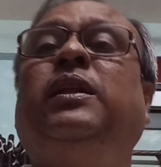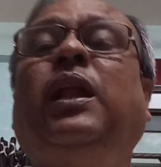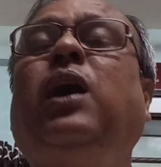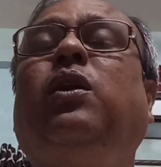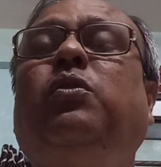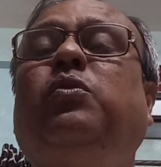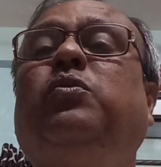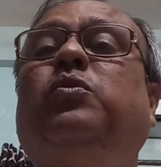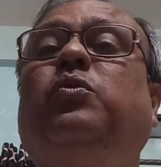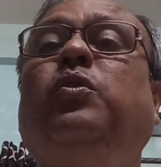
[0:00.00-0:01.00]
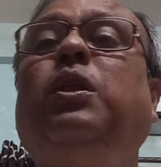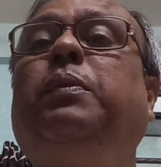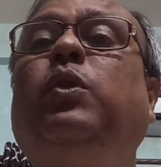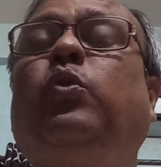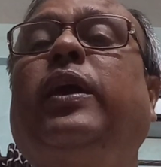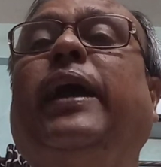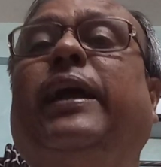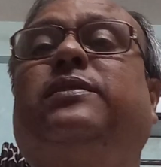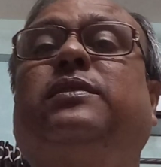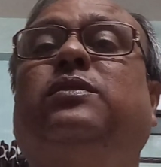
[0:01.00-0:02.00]
Now we will be looking
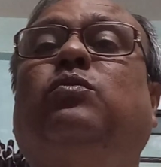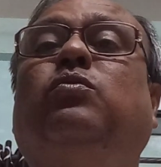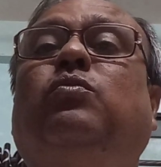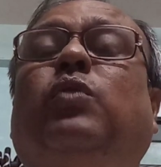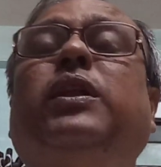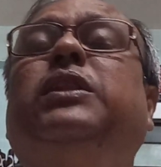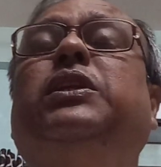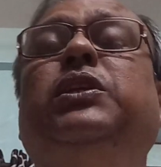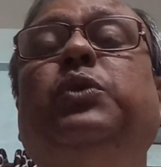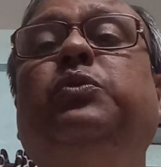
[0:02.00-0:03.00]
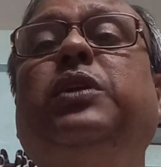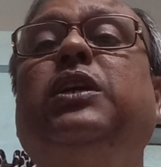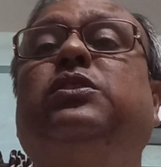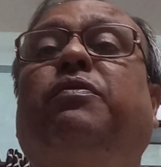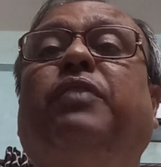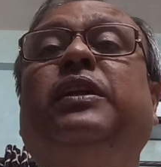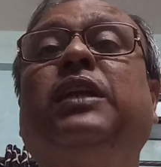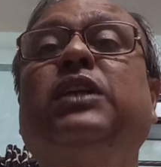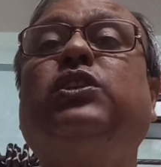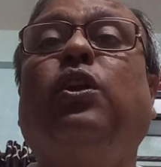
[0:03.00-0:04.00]
at what are the duties of
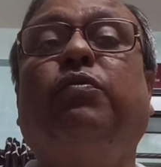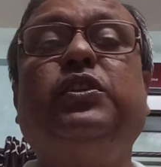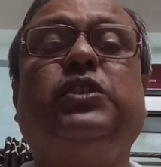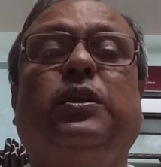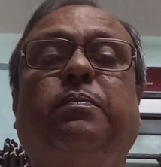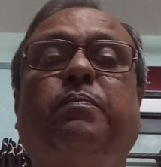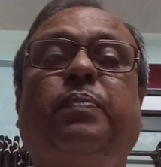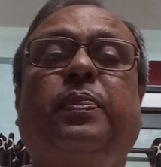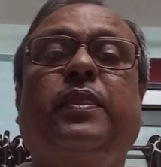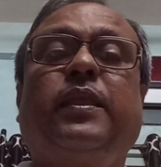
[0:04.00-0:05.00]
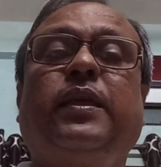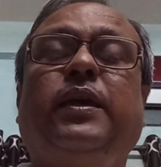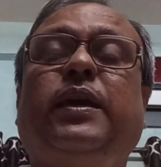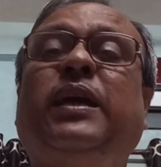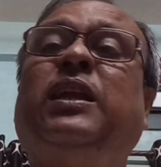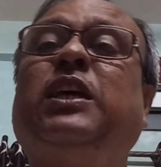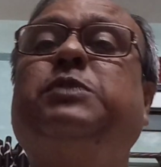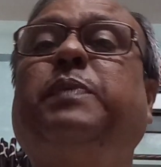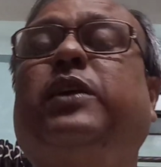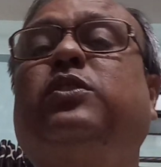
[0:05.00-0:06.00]
ventilation officer in
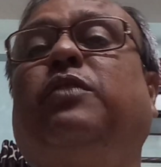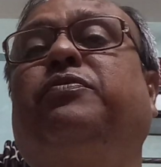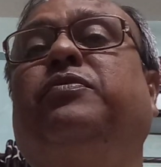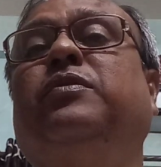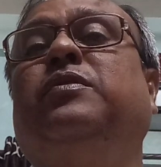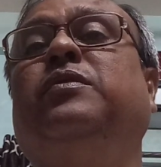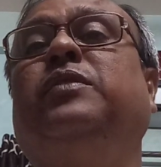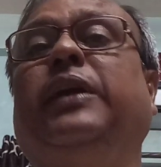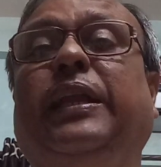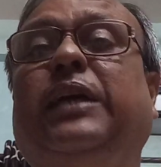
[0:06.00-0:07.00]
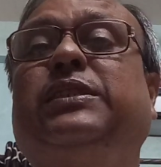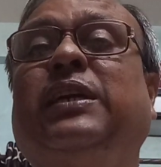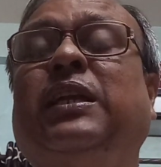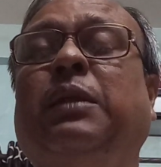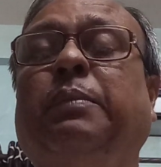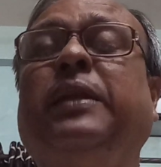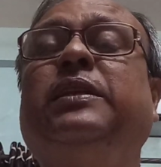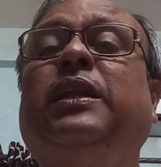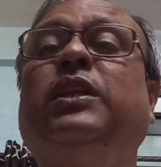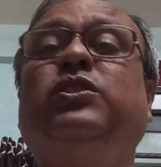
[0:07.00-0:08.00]
respect of erection and
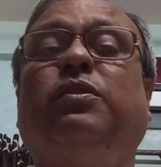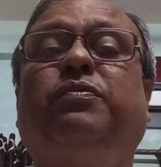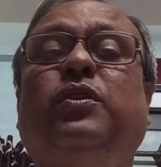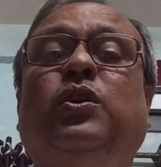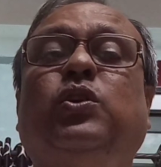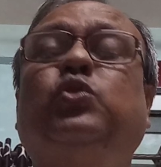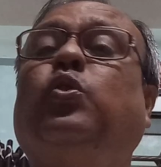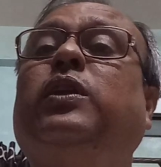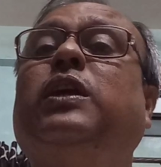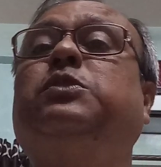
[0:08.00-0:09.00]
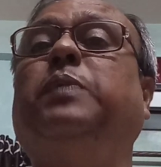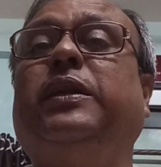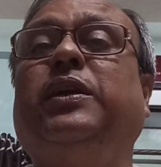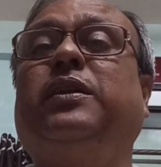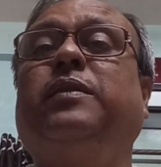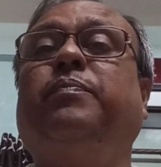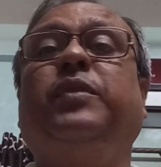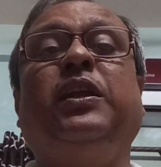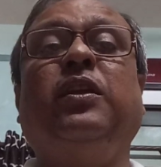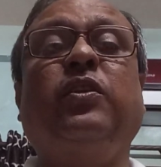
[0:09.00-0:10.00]
maintenance of stone dust barrier
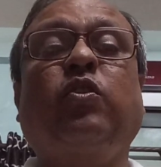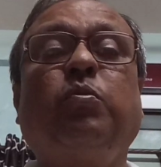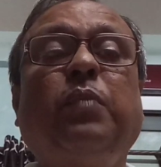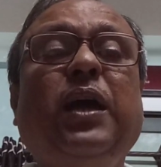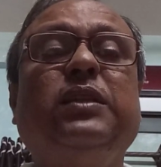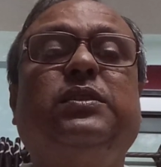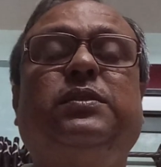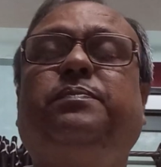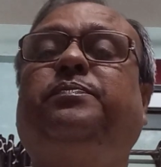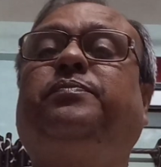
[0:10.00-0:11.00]
in underground mines.